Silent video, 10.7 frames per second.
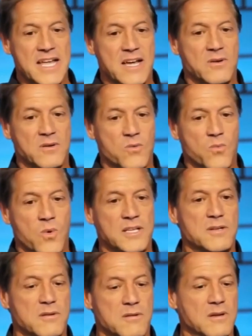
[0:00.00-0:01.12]
Now,
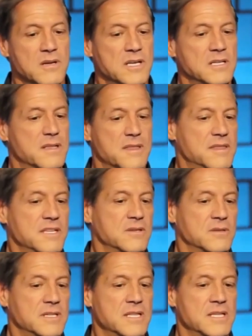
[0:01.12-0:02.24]
while you're in the,
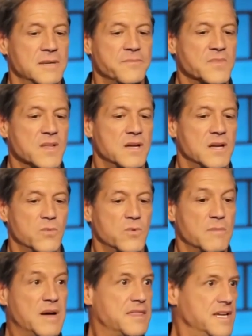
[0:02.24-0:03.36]
you know, in the uh,
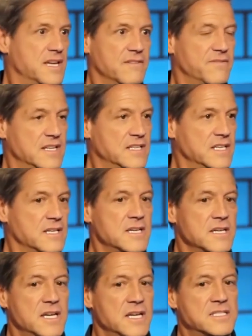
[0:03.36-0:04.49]
what am I thinking feeling,
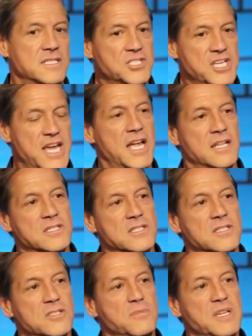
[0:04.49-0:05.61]
it's a
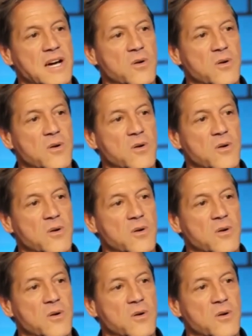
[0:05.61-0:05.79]
chance to